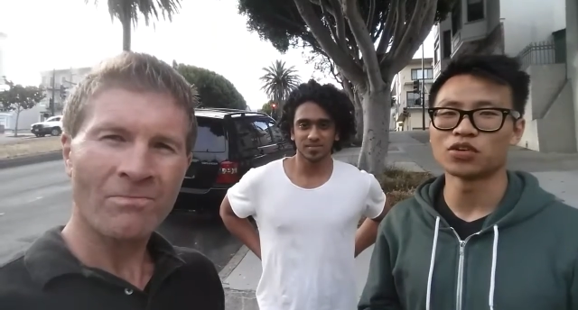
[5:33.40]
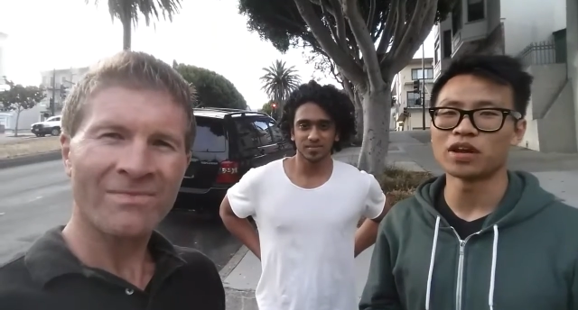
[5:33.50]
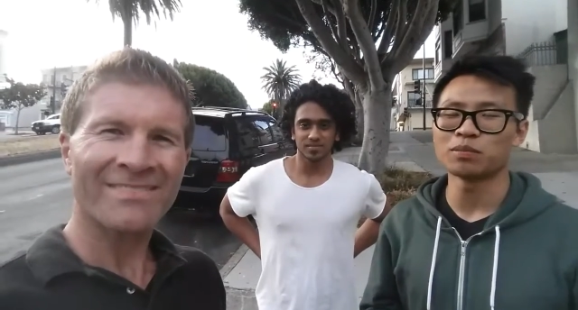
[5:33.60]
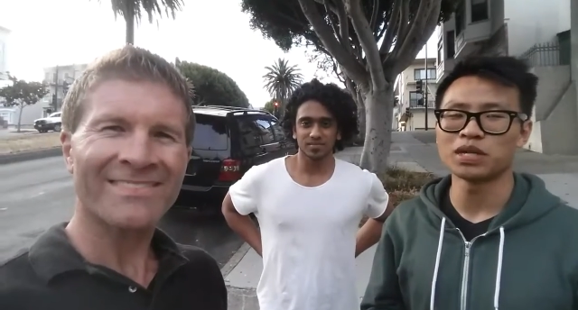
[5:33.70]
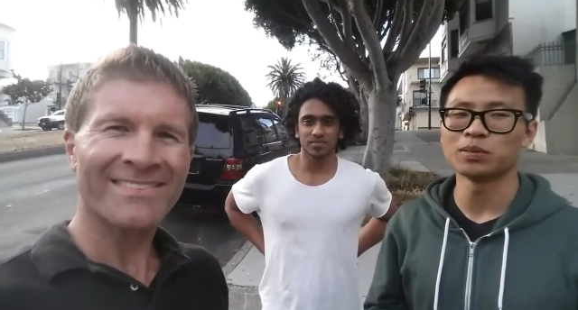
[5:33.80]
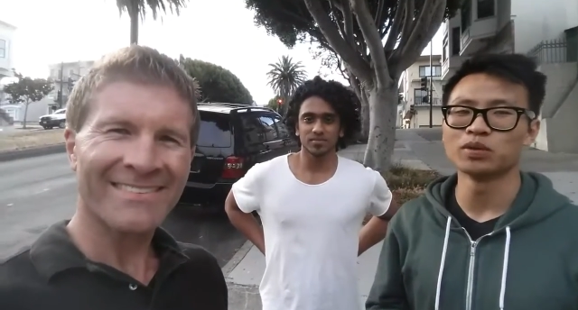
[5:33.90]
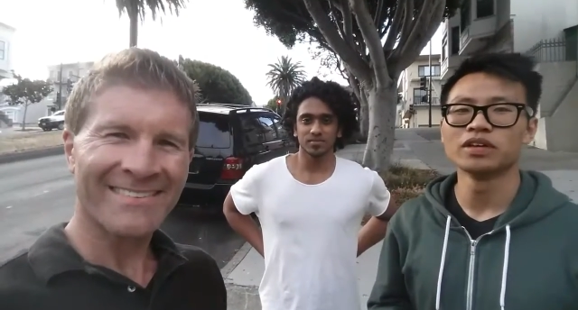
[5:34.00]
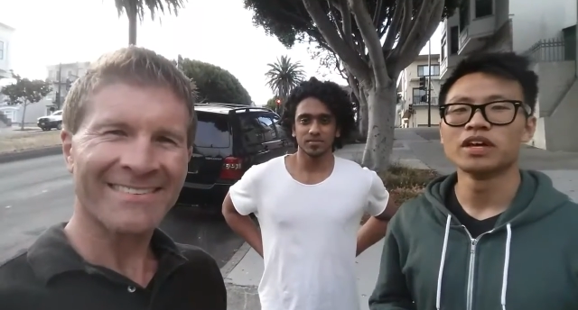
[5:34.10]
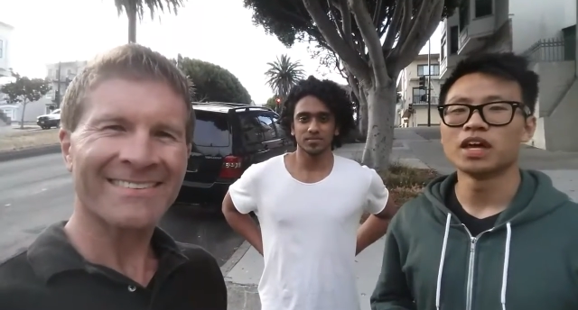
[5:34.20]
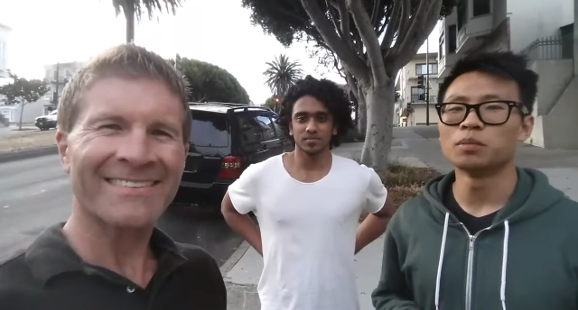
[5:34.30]
Speaker 1: of great
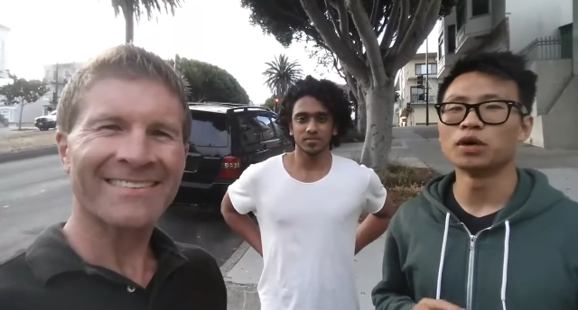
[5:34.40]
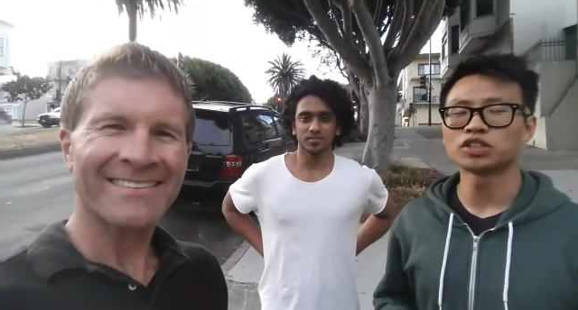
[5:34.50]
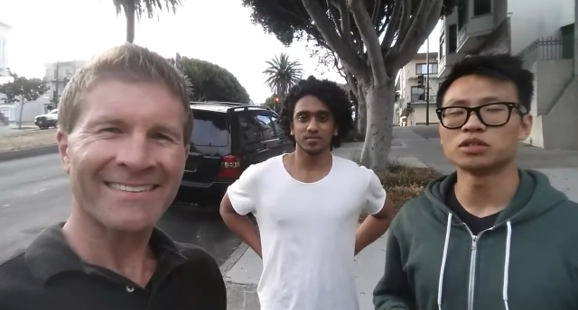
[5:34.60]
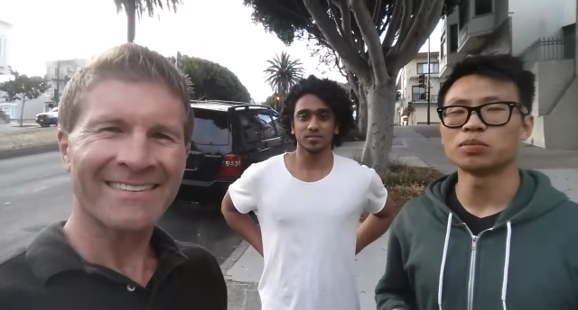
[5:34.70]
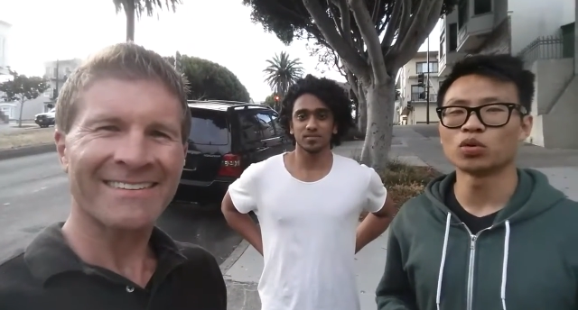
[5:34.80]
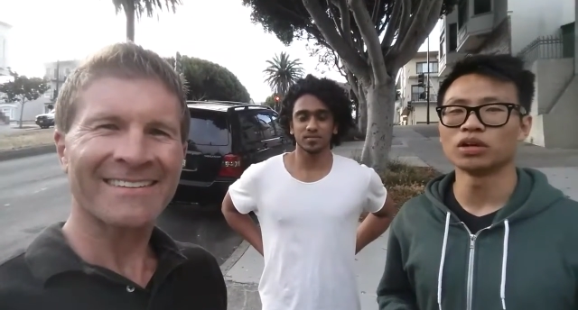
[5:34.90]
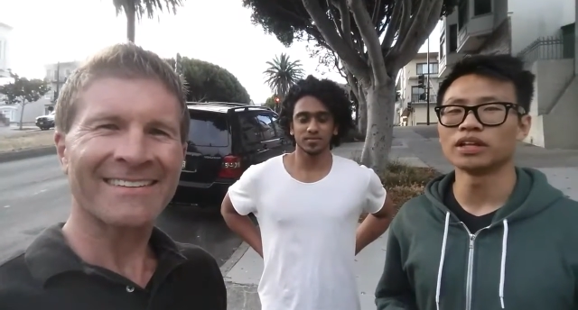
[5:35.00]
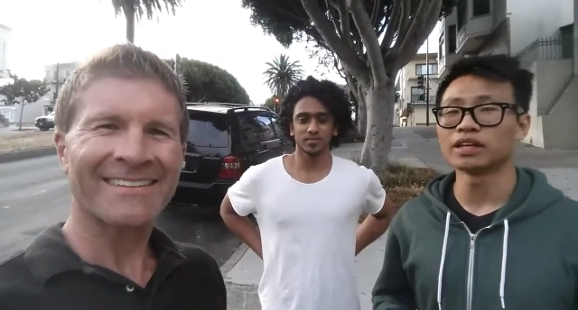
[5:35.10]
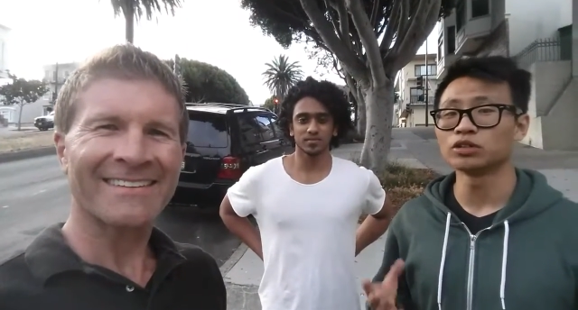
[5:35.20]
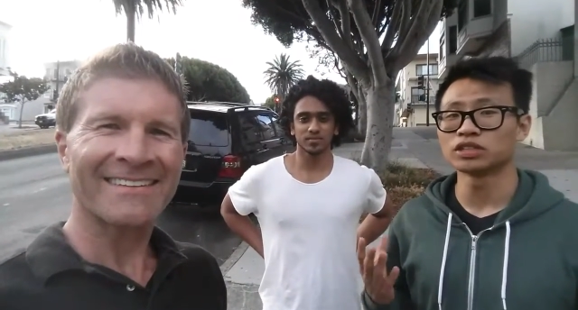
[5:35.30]
people. And most
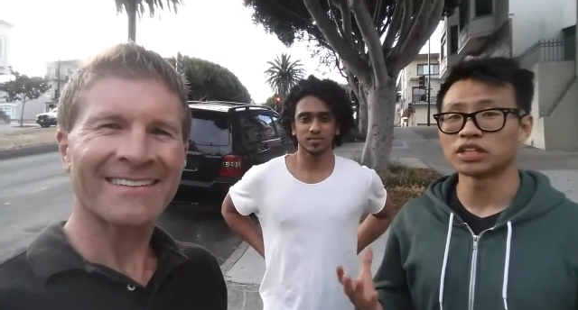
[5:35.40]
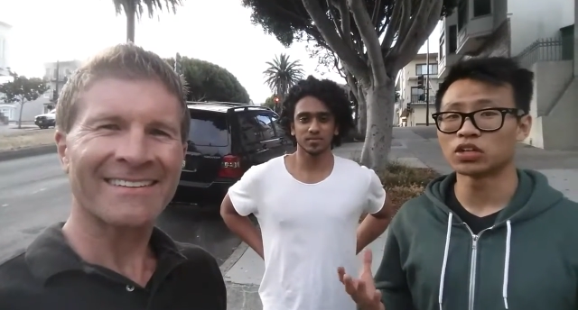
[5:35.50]
importantly, it was